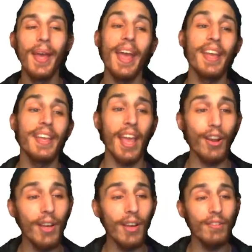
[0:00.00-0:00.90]
A
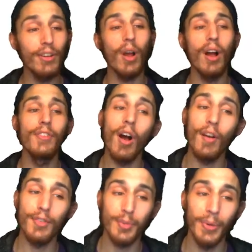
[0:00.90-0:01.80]
caregiver of an
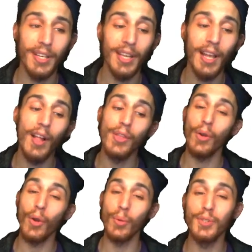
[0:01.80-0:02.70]
offspring in their
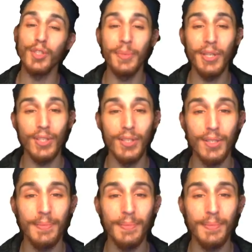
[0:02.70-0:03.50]
own species.